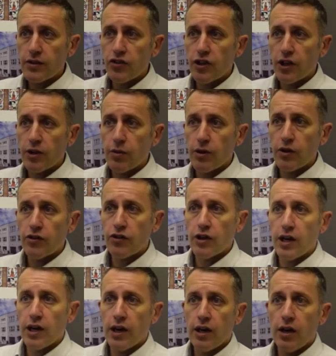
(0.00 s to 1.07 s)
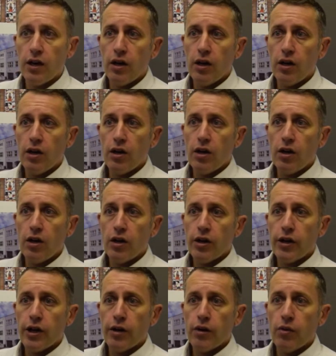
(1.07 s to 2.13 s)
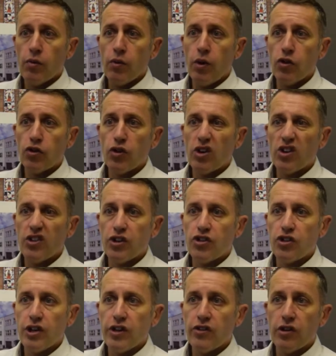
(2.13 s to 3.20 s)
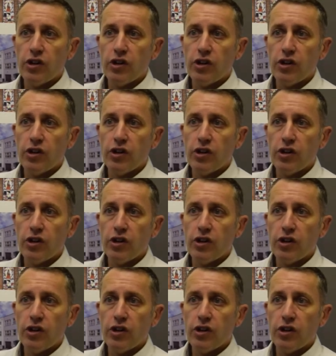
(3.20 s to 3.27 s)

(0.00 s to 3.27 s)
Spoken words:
see what sort of condition it is.